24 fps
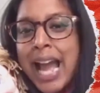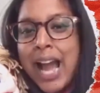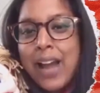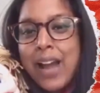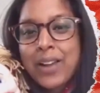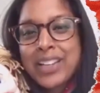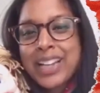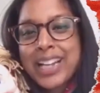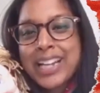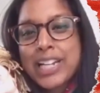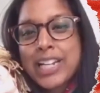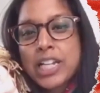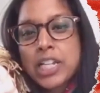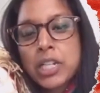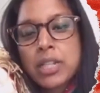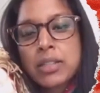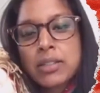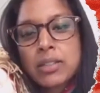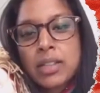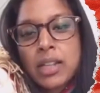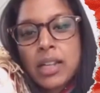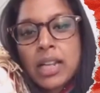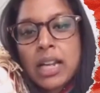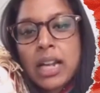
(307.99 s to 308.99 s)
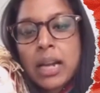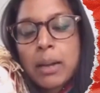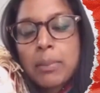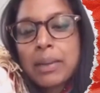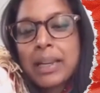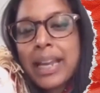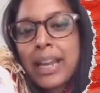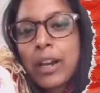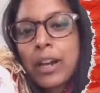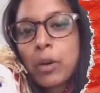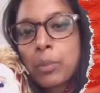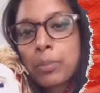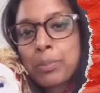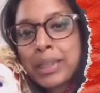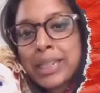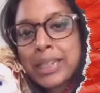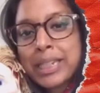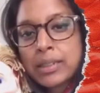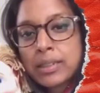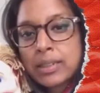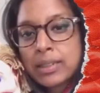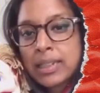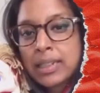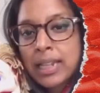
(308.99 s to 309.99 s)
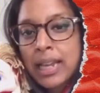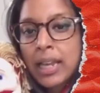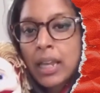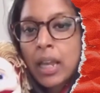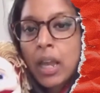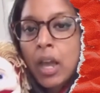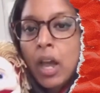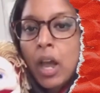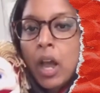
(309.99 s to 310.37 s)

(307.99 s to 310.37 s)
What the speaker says: Okay, she's going to come and help me today.